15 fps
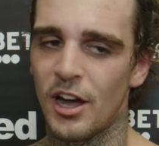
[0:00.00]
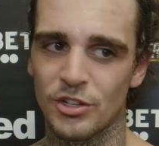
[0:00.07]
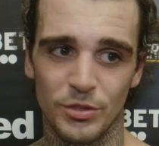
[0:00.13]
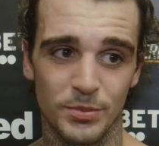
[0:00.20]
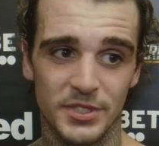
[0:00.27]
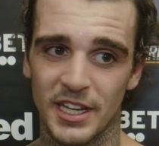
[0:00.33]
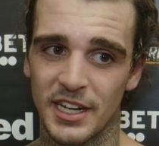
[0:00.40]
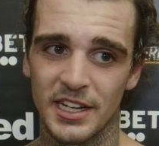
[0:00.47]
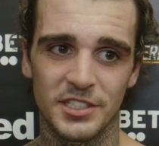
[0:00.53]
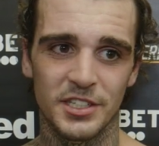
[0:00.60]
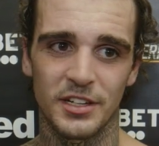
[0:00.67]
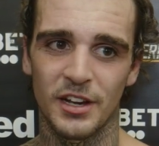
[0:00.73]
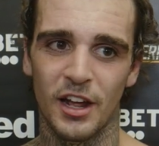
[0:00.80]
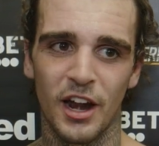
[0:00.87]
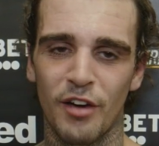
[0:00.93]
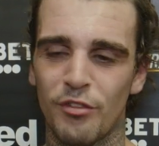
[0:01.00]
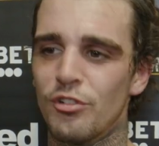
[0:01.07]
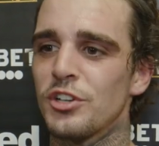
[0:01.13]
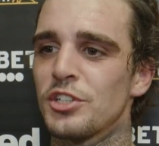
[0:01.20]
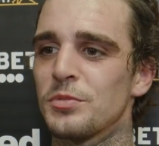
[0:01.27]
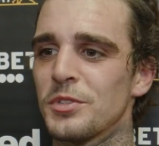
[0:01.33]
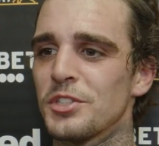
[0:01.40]
100%. Listen, I love
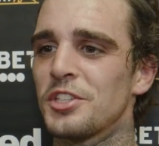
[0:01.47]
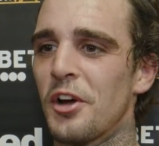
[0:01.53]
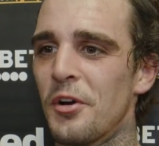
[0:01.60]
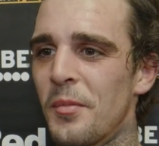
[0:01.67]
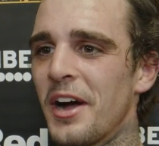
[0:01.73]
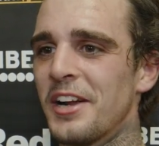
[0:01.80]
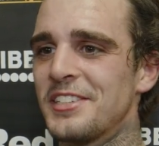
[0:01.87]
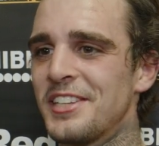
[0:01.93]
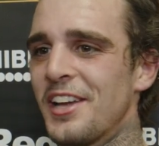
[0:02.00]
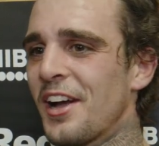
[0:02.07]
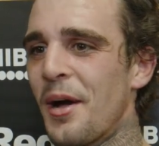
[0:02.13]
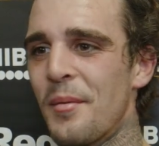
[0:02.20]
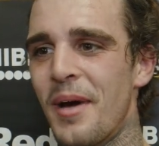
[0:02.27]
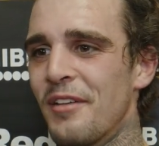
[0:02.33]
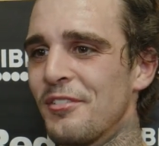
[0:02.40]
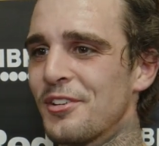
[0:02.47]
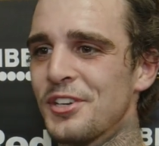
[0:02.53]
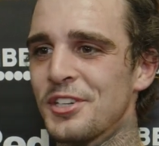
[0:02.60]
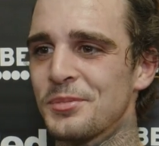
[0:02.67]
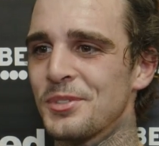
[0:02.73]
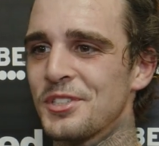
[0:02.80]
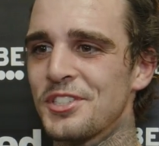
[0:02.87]
Christmas so much. You see, I come out of a
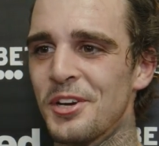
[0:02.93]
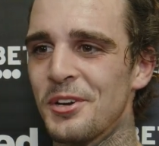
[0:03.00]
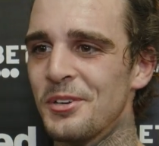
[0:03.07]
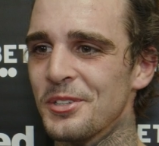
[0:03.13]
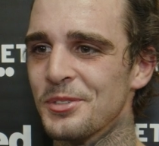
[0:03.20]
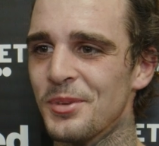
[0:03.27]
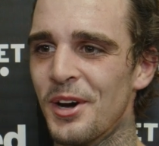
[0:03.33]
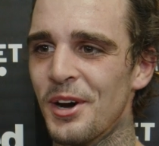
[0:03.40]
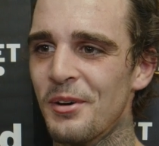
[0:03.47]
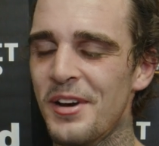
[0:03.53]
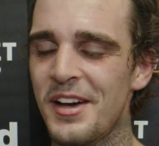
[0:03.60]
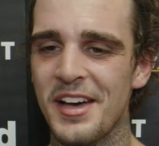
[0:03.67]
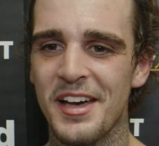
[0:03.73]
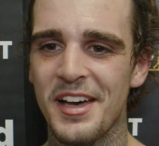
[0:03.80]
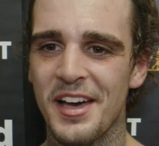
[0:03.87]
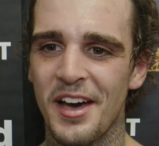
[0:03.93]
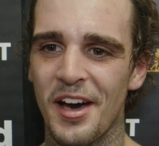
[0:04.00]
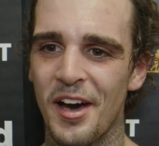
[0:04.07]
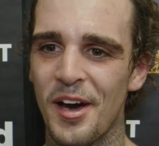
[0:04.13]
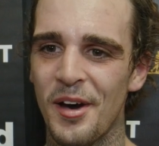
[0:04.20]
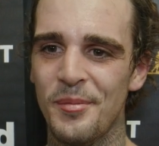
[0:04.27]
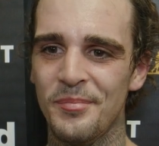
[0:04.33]
Christmas tune as well.
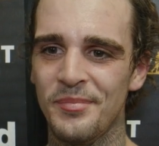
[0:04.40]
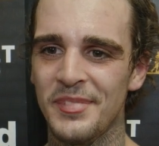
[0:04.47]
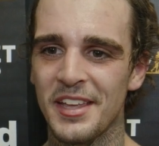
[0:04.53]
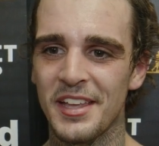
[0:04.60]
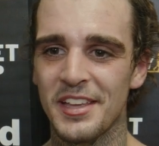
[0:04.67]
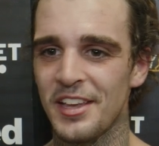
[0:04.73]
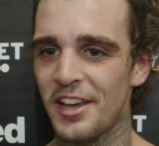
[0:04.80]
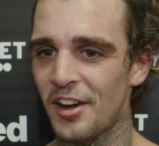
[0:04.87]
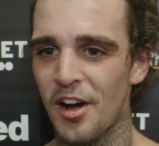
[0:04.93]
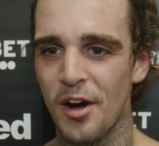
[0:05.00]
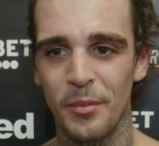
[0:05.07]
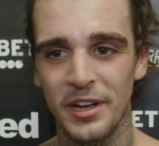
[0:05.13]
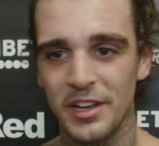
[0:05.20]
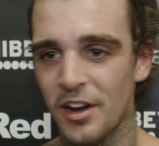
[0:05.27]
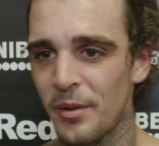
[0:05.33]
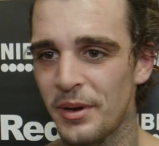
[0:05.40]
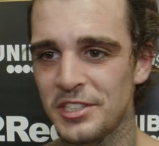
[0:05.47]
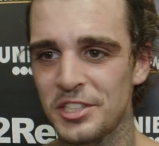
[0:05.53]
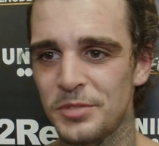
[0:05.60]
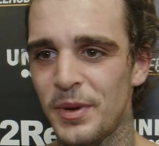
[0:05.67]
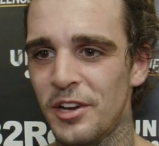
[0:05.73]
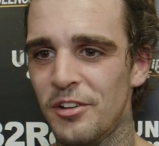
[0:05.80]
Yeah, I can't wait to
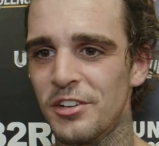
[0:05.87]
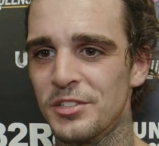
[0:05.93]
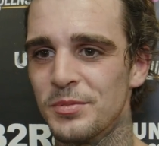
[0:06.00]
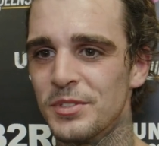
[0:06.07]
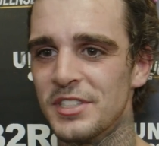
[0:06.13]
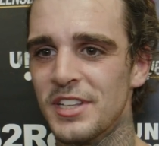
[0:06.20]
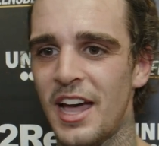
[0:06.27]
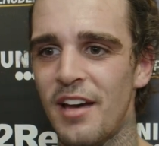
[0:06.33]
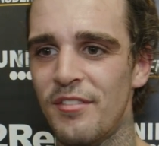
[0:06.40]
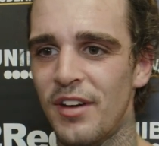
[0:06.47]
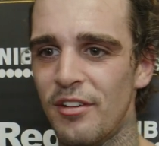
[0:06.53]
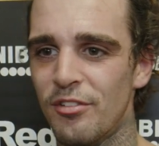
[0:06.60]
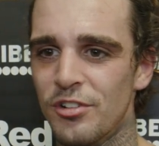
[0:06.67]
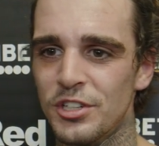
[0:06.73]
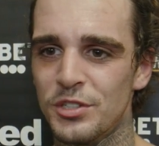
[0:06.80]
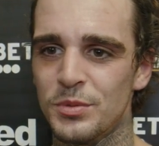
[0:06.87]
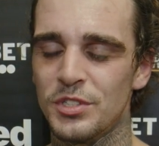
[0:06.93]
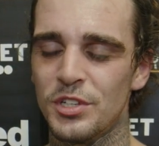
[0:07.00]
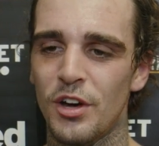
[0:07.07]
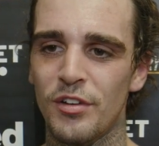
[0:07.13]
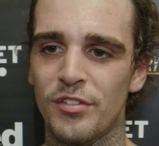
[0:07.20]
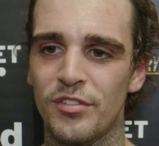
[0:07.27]
spend Christmas now. Have Christmas
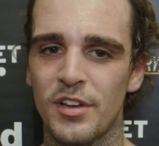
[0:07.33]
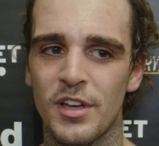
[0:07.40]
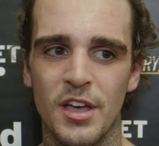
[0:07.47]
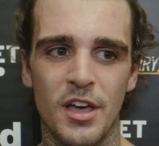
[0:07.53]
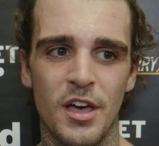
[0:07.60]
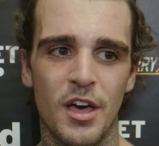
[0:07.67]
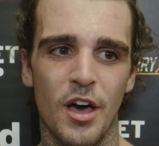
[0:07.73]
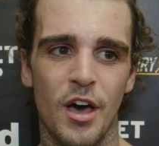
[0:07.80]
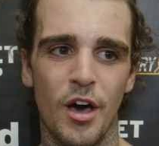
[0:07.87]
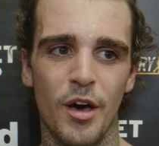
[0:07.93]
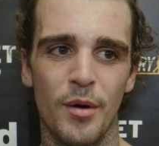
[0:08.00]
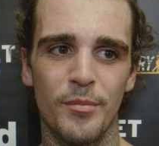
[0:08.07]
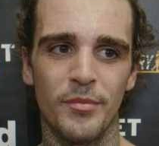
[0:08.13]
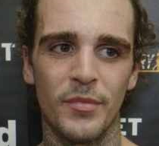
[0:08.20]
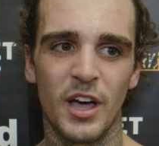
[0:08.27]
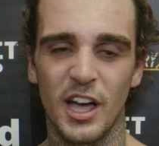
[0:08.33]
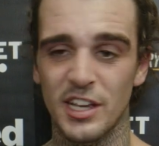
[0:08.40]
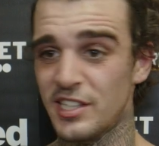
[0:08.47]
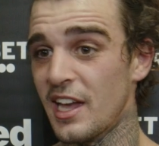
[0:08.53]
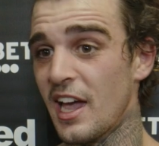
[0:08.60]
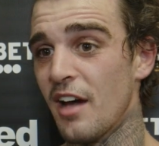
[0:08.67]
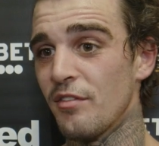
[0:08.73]
off. I
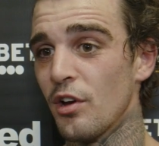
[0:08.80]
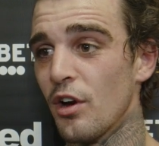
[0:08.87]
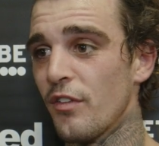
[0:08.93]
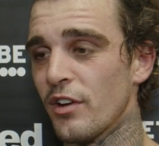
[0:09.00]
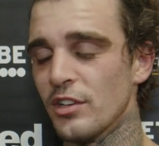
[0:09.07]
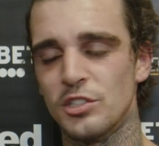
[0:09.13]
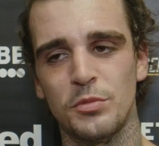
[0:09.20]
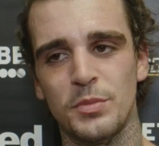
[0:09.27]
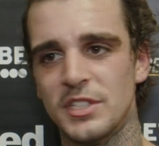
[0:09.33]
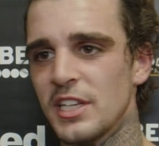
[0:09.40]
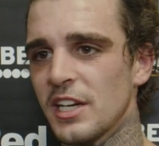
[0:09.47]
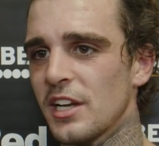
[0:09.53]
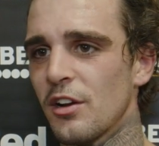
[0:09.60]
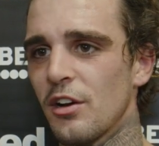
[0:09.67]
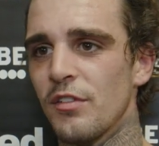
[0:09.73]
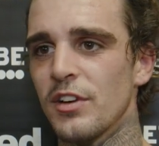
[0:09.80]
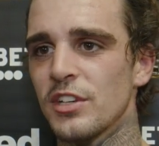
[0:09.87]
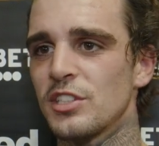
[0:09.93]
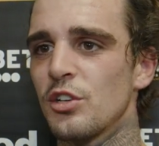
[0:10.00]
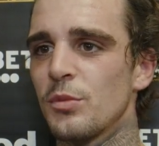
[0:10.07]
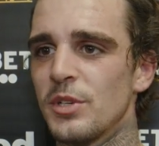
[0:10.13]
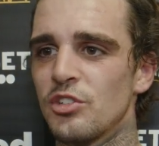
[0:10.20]
say have it off, I'll still be ticking over, I'll
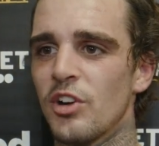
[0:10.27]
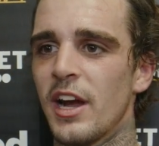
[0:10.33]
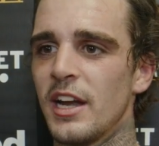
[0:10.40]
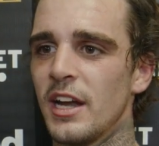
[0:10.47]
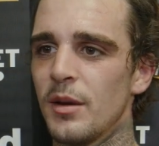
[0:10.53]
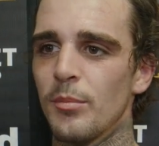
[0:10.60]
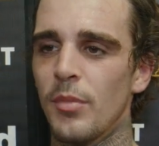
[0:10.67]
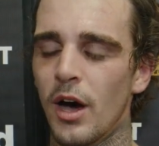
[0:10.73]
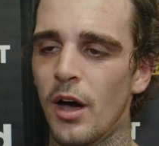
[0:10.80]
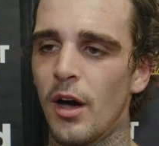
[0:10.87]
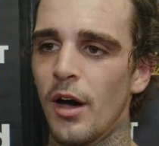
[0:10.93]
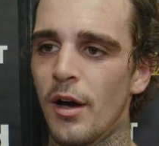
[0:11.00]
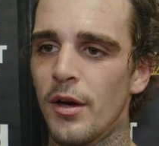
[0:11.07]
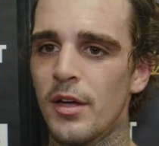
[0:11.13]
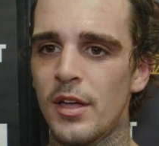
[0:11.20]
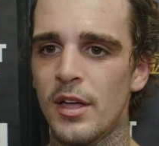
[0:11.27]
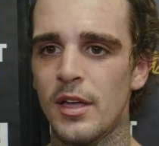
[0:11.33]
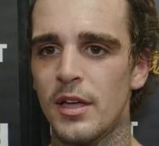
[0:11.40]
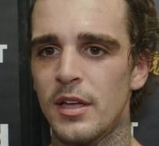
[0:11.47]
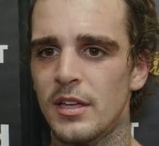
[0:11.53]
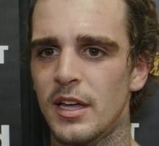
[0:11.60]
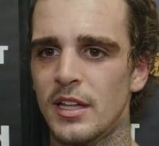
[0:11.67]
still be training. But
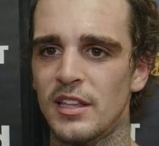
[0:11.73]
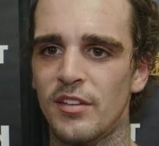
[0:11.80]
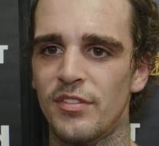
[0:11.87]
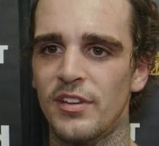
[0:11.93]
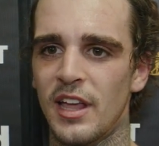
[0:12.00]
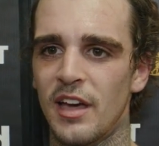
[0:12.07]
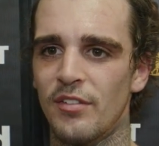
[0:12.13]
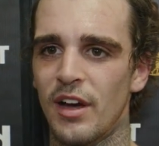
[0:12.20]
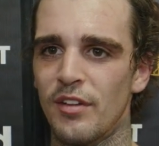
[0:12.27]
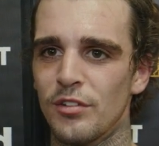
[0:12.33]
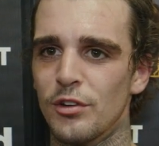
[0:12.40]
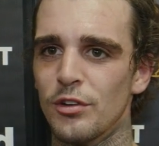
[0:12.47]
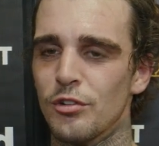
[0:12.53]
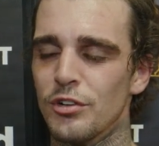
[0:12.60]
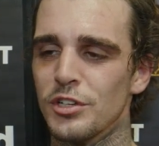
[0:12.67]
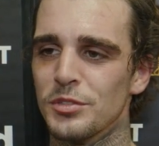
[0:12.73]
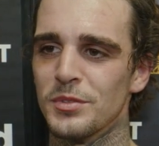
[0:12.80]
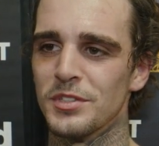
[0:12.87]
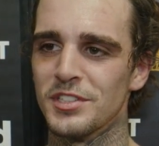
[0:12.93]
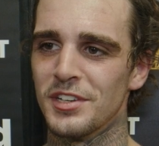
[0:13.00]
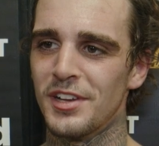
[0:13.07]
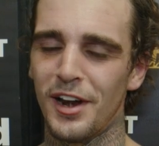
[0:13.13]
yeah, definitely have a good
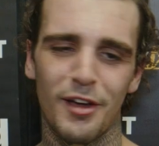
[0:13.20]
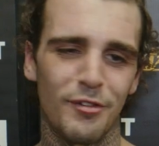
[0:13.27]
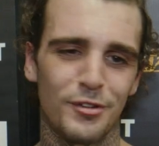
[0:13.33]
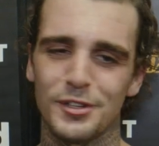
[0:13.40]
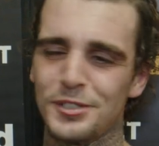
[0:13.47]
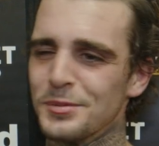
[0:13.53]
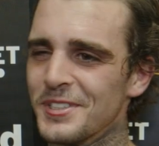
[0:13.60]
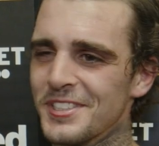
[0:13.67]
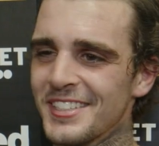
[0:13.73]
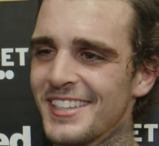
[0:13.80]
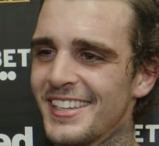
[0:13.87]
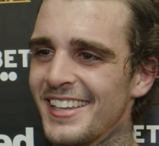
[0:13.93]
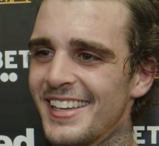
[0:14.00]
Christmas. I love Christmas.